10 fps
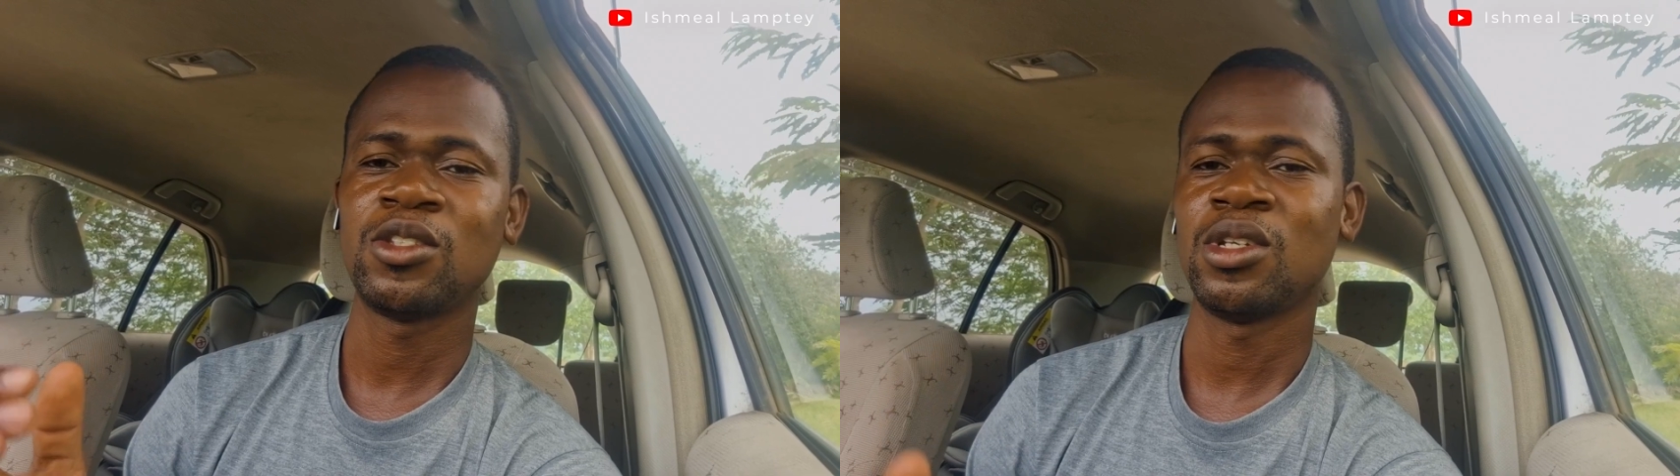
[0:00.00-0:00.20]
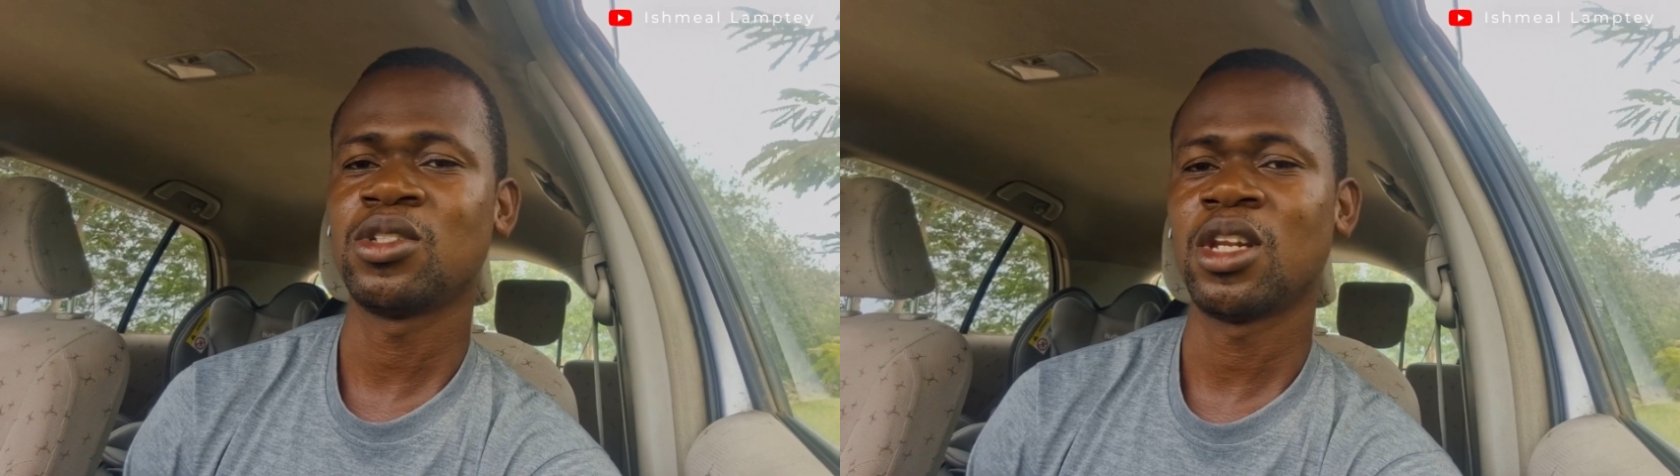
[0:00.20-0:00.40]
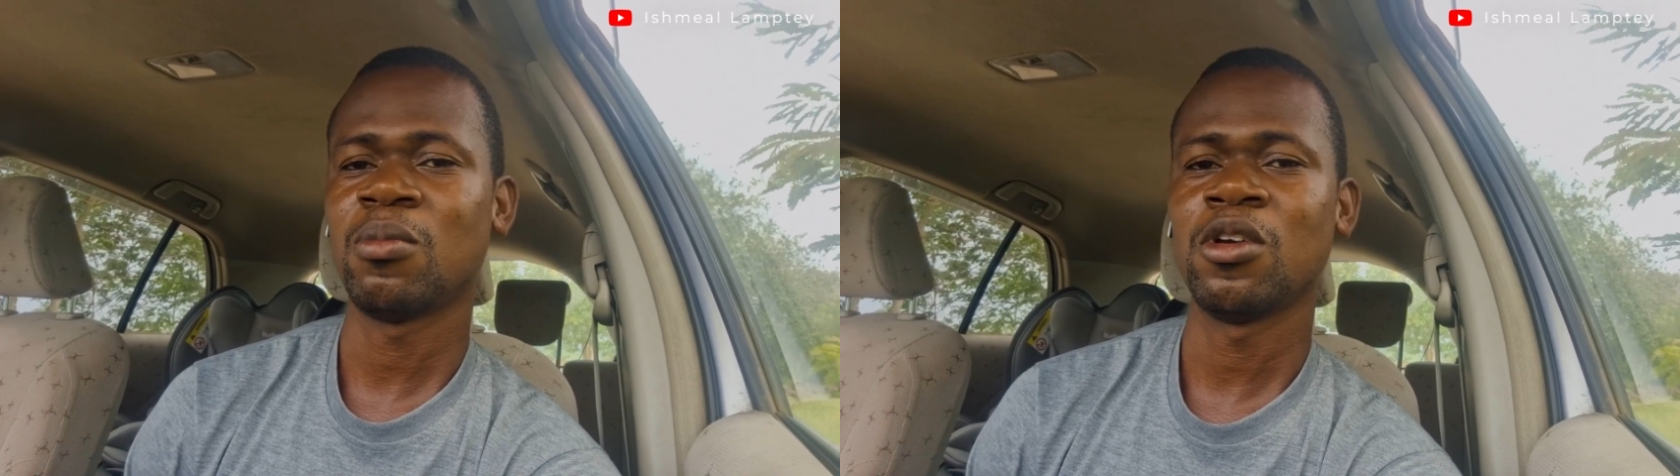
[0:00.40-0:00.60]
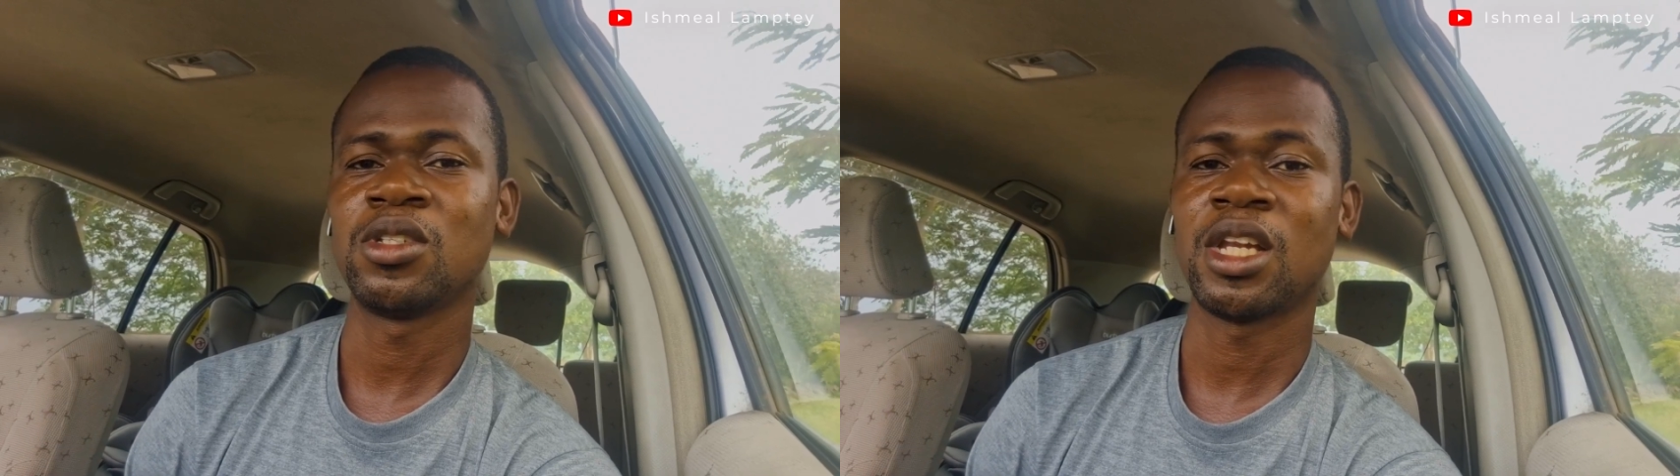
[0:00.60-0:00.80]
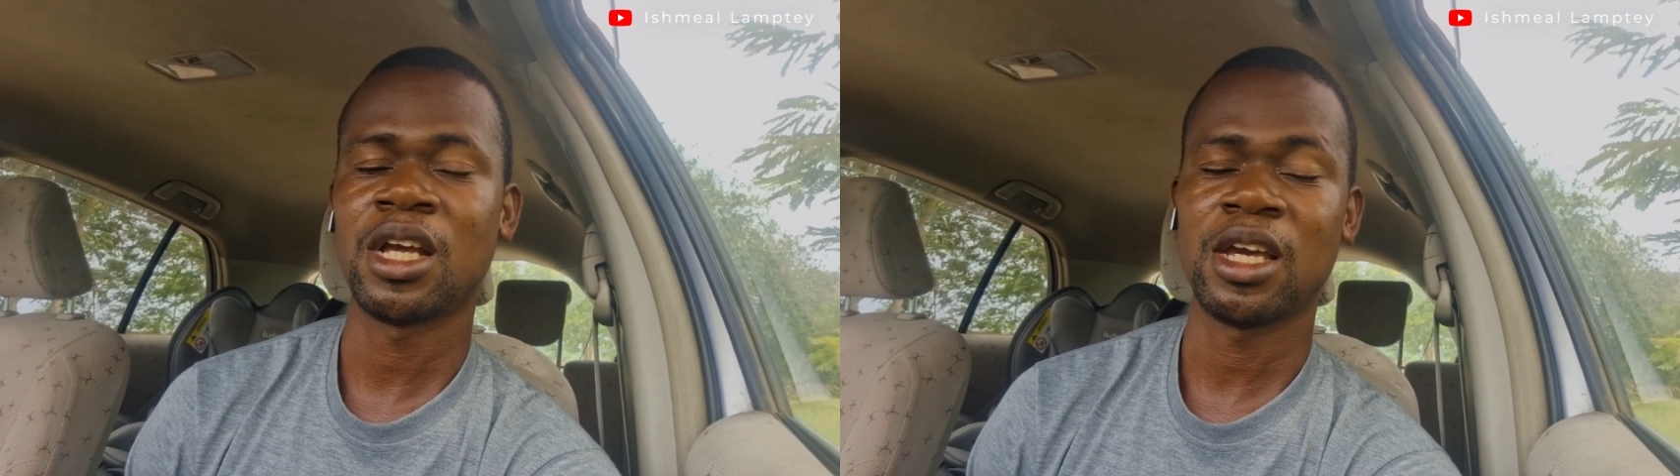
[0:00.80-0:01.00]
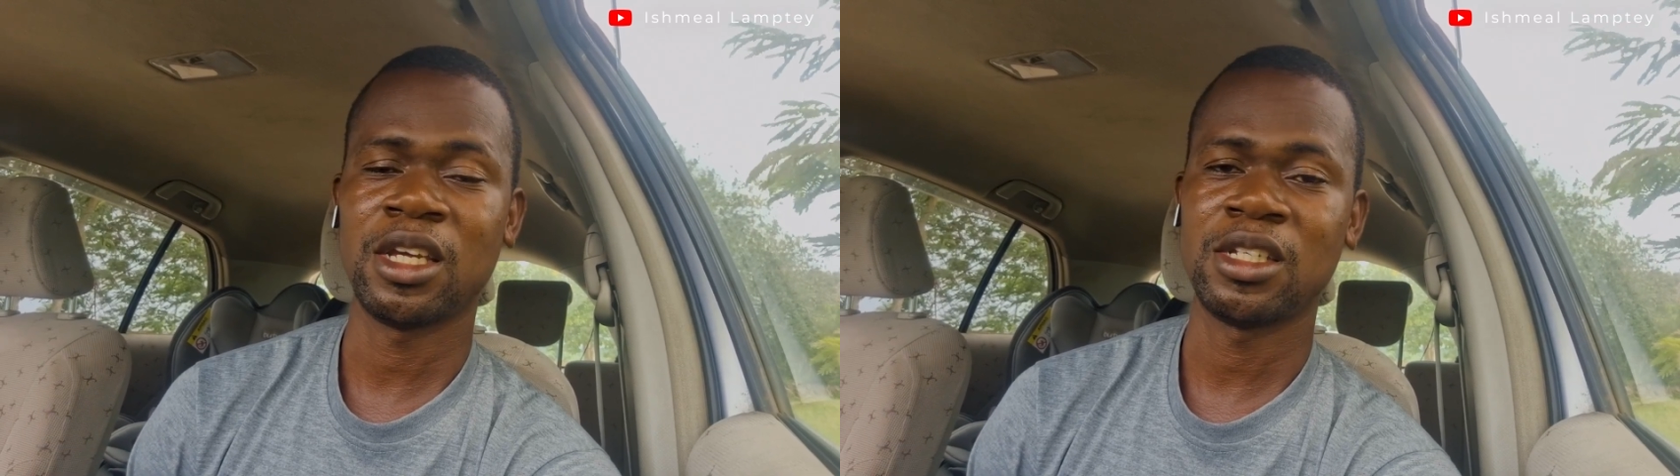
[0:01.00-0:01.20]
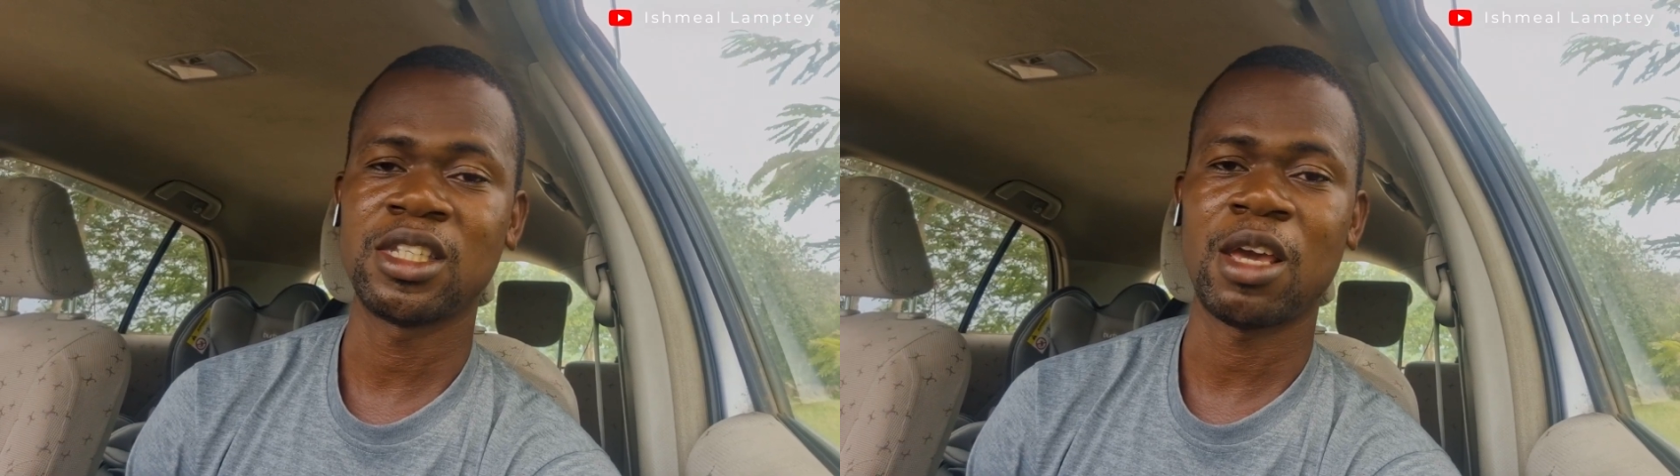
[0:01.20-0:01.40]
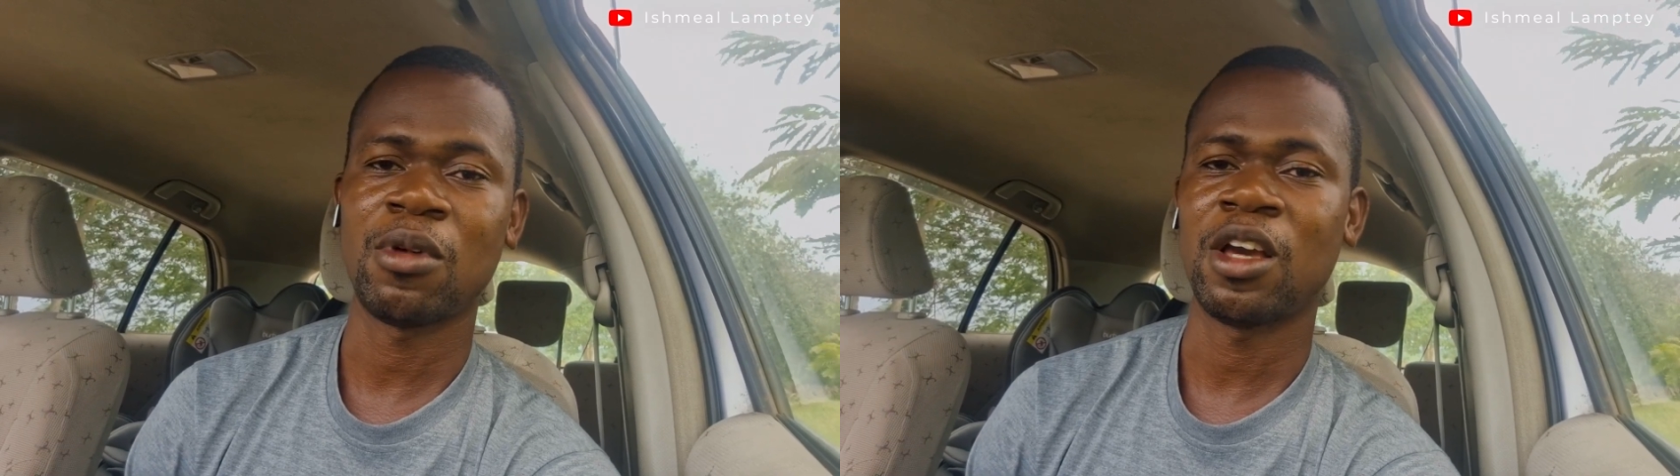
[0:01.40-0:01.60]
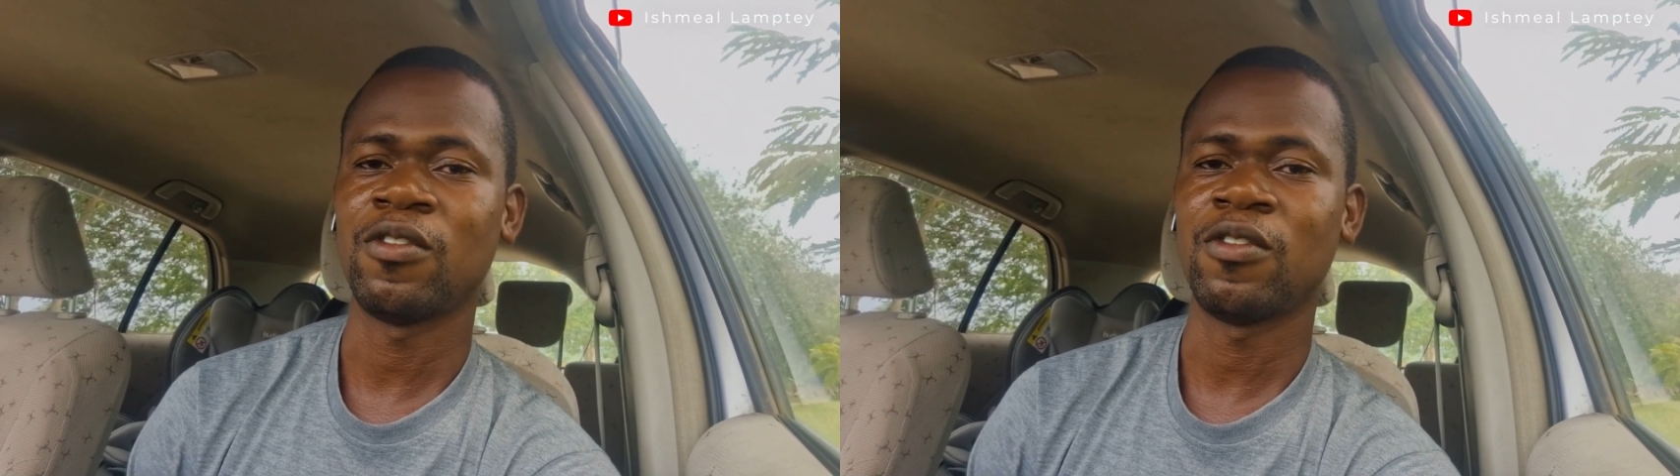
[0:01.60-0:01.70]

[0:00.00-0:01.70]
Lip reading: to hit on the bell so that anytime I have